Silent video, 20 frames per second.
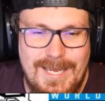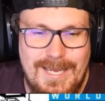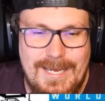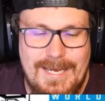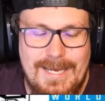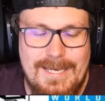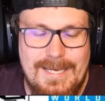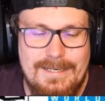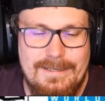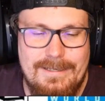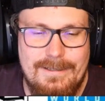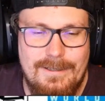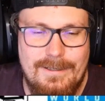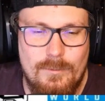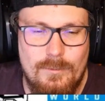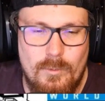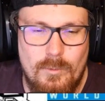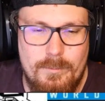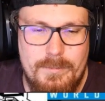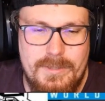and
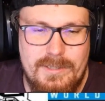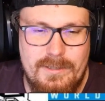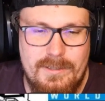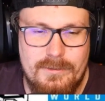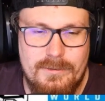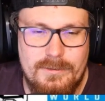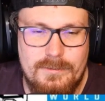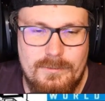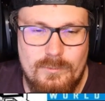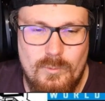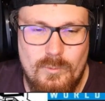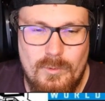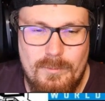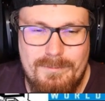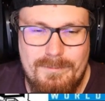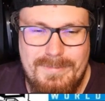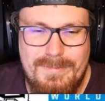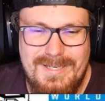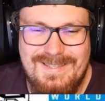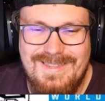
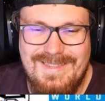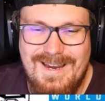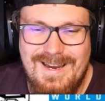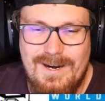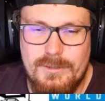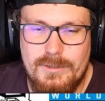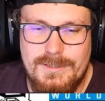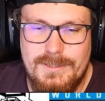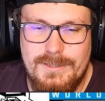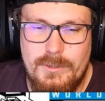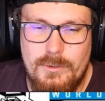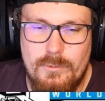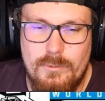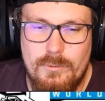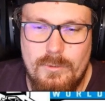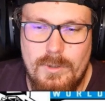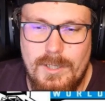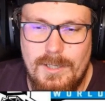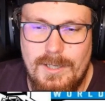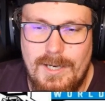we'll be there
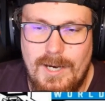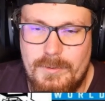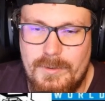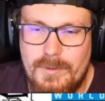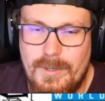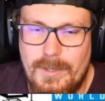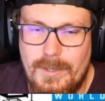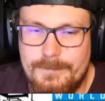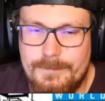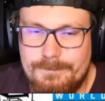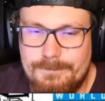to help you out.